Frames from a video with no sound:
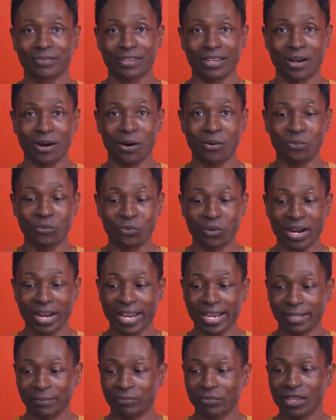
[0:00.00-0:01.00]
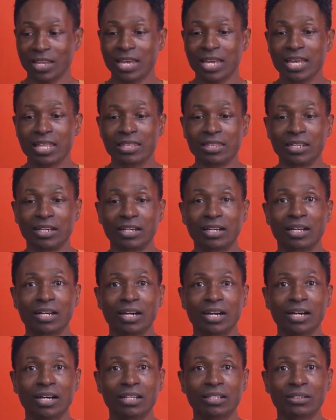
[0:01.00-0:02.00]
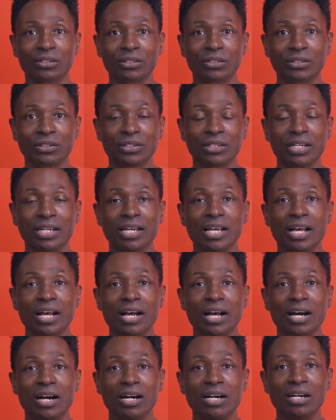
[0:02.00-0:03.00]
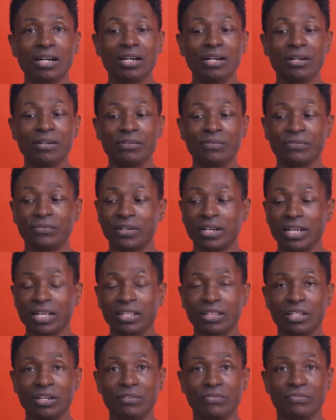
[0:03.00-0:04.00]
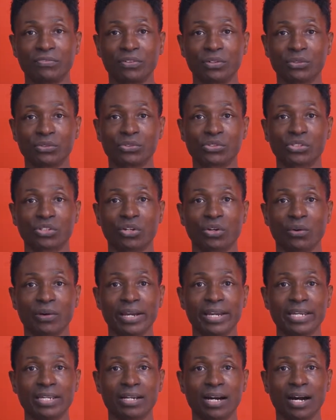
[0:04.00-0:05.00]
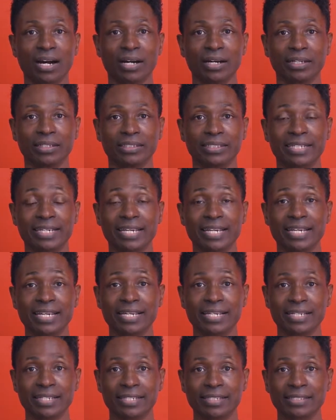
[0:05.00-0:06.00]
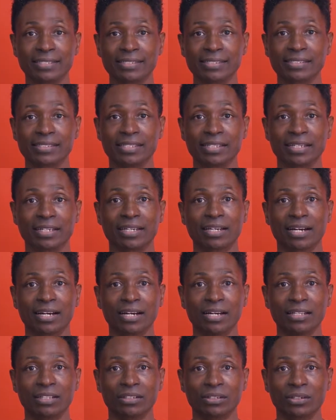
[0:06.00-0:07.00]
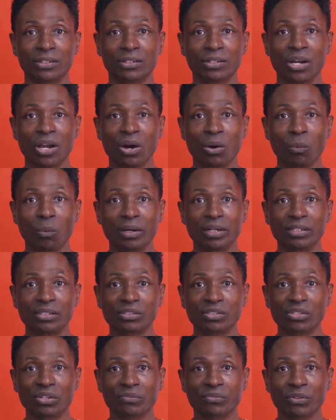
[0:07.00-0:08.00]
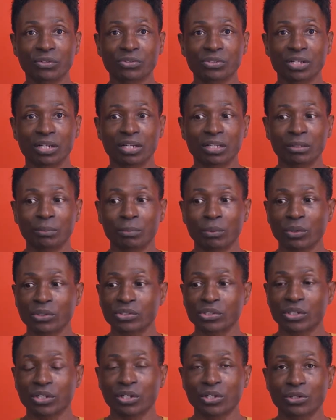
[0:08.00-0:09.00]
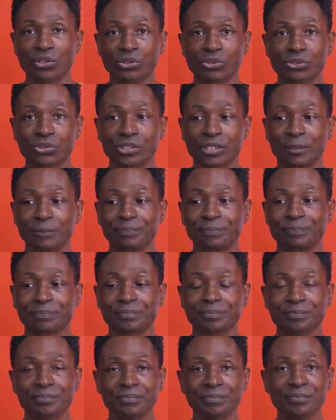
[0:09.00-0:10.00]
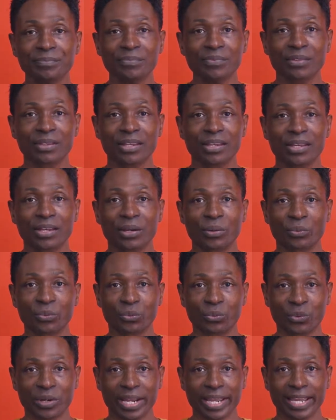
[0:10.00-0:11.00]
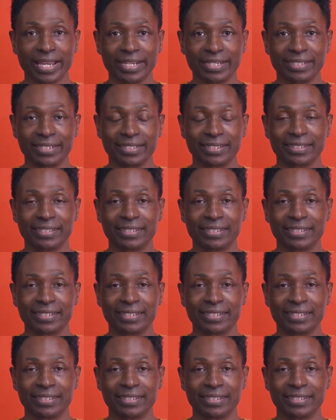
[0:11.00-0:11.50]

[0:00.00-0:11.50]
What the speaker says: All right. The color of the first crayon is the color. What is the first color, boys and girls? Red.